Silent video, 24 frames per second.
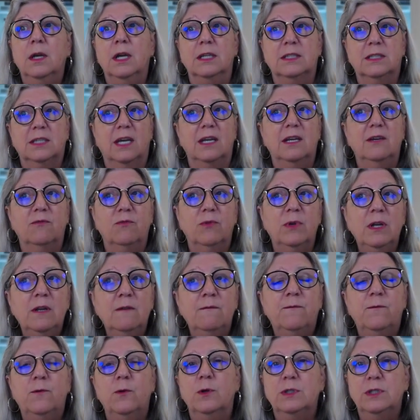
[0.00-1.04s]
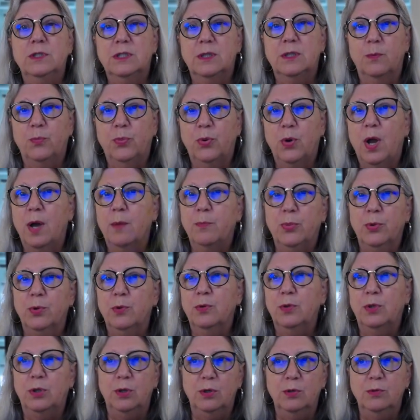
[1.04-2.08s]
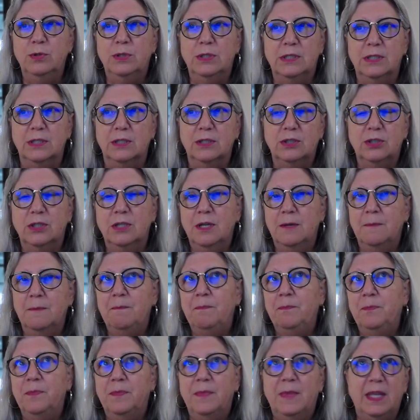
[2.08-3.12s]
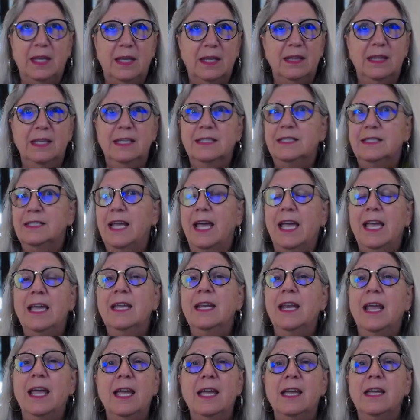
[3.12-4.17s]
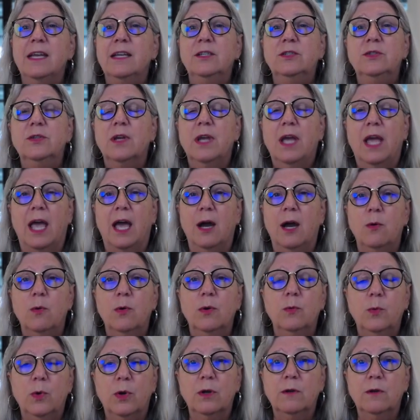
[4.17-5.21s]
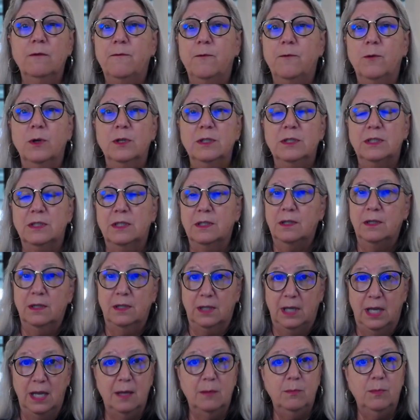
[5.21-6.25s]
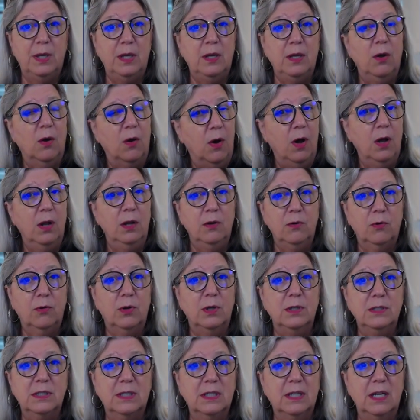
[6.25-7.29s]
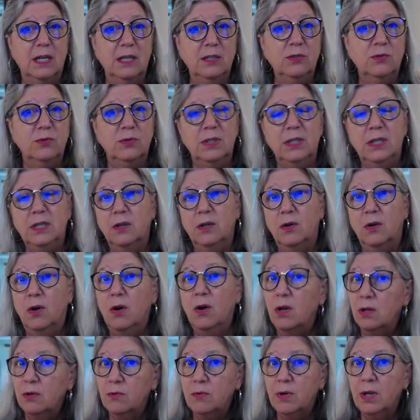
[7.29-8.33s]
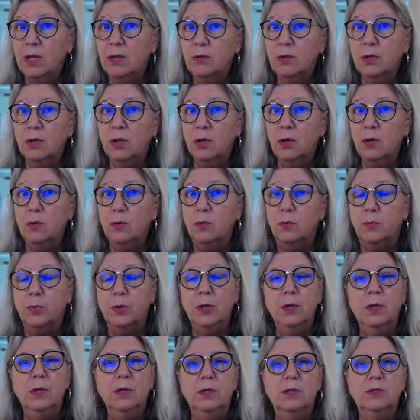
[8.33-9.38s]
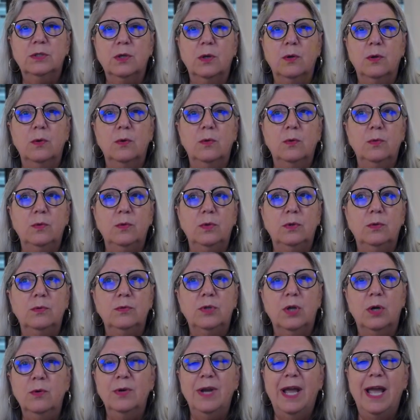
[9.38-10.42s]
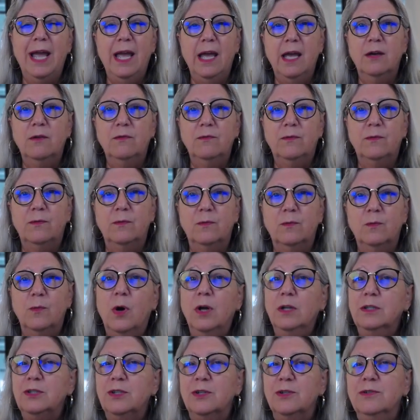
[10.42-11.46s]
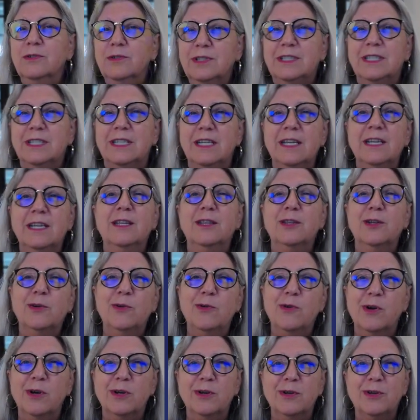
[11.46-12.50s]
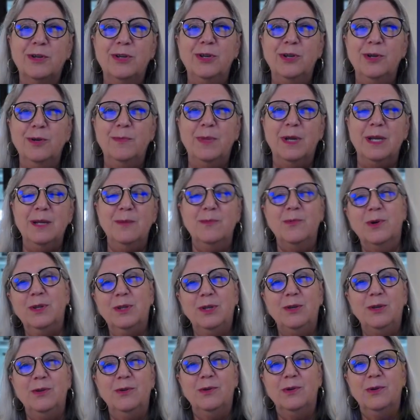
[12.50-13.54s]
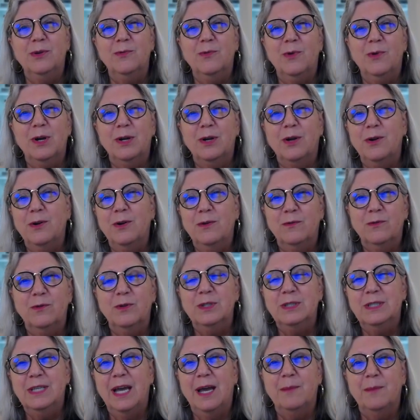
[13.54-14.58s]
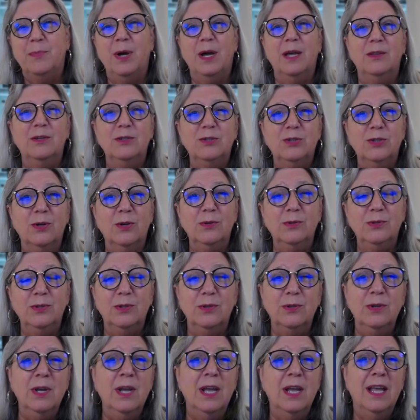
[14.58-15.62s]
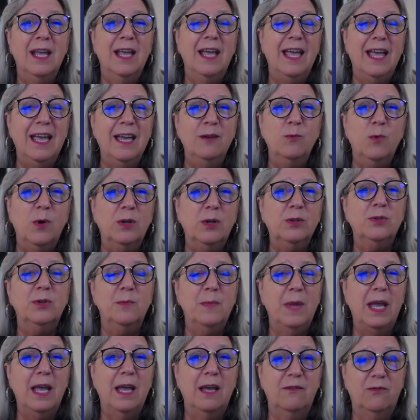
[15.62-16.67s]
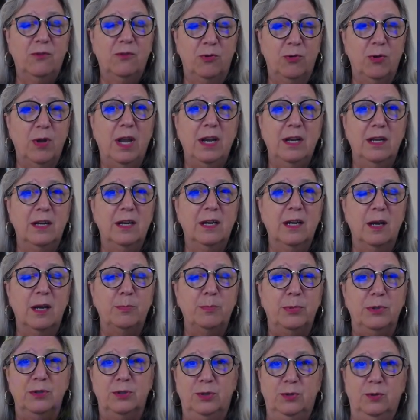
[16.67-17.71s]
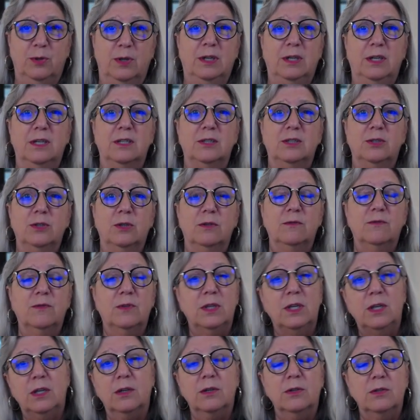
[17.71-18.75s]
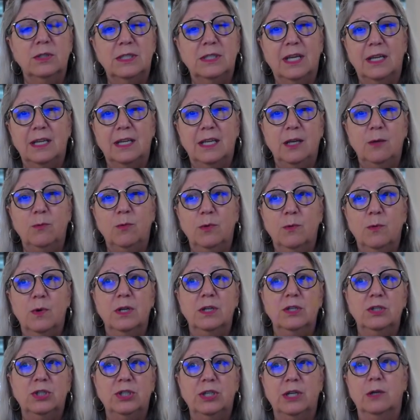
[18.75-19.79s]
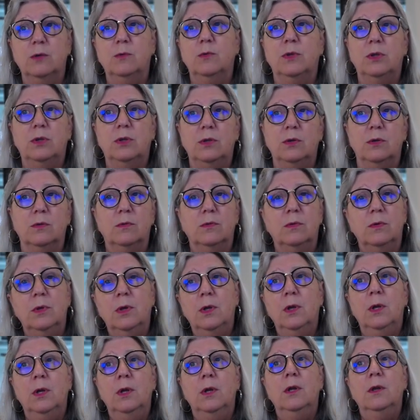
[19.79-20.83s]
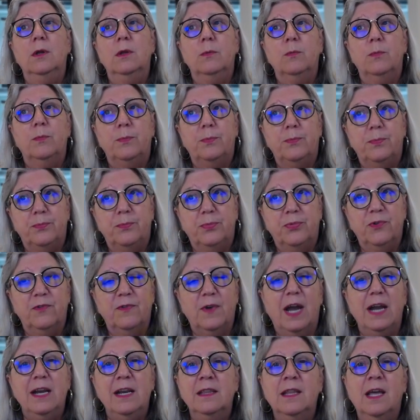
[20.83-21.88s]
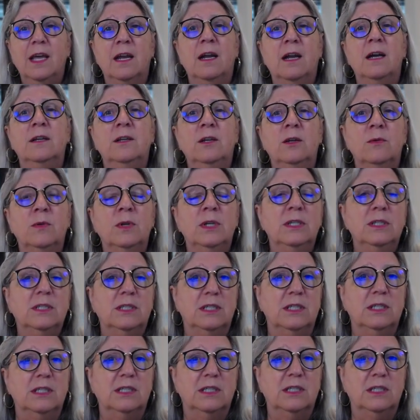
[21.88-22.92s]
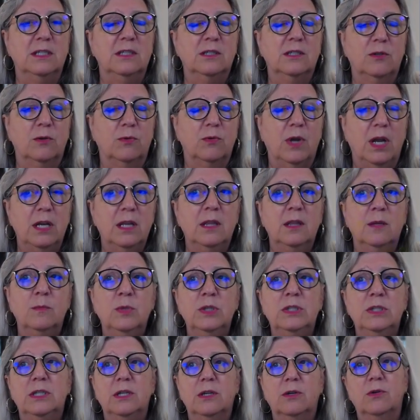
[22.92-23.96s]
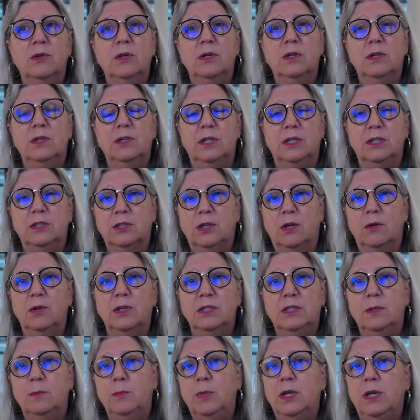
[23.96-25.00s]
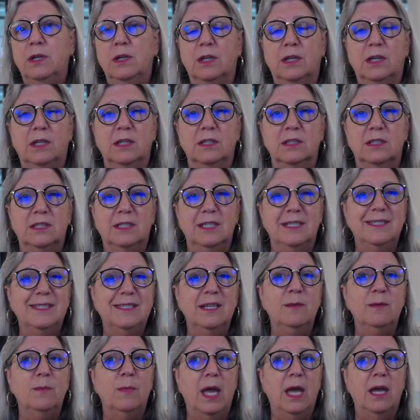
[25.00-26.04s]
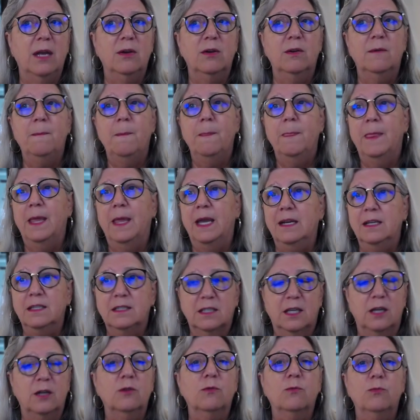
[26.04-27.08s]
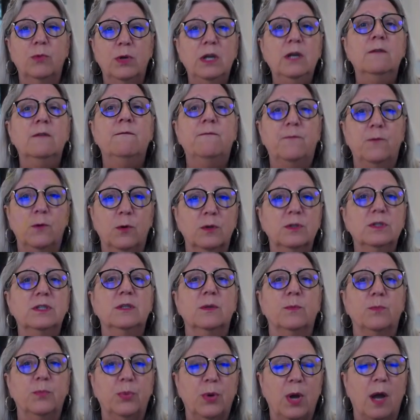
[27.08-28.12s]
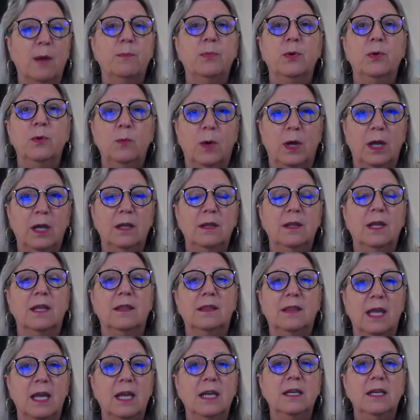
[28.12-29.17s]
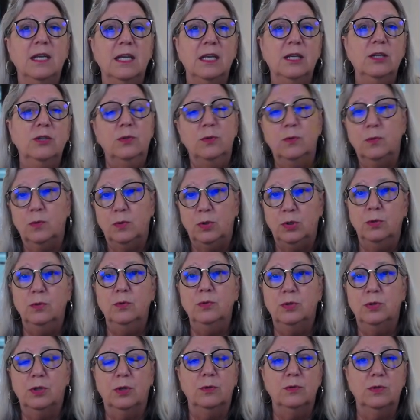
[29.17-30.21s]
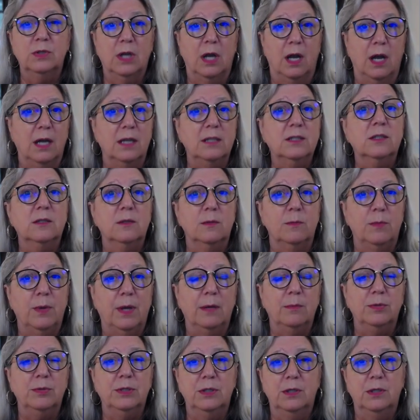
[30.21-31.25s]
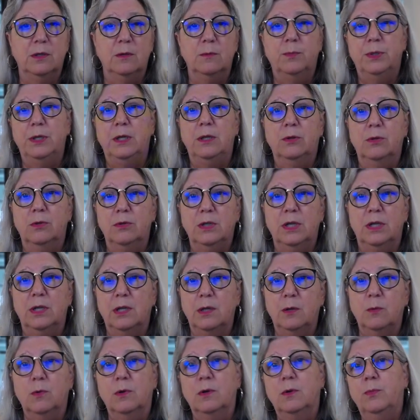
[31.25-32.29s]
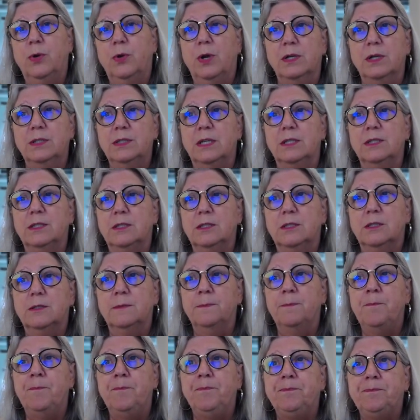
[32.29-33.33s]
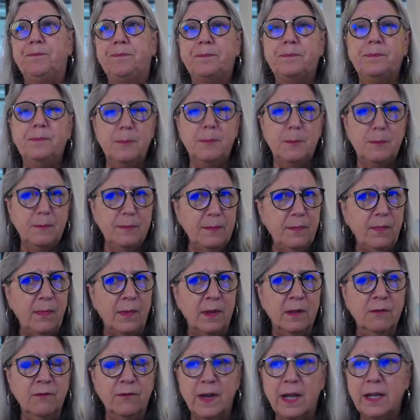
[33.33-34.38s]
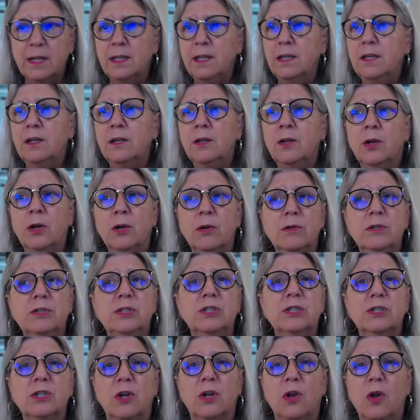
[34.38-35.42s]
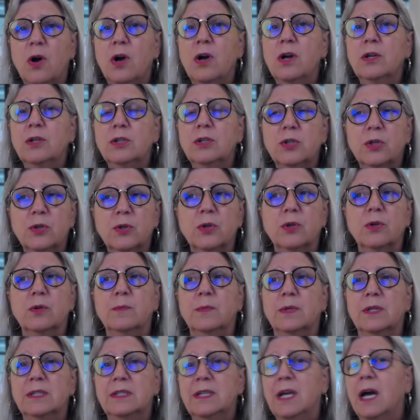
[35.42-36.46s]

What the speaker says: It's going to reinforce the proper usage. In this day and age, our workforce can be all across the country, all around the globe. So you don't have Walter sitting in the corner cube anymore that you could walk over and tap on the shoulder, and Walter may have created a couple of shortcuts over the years that he would want to share with you. Providing that ongoing assistance, creating the material, it's going to be in a consistent manner, and it's going to reinforce the proper way that they need to use those guides to be able to complete their daily work processes. Finally, it encourages long-term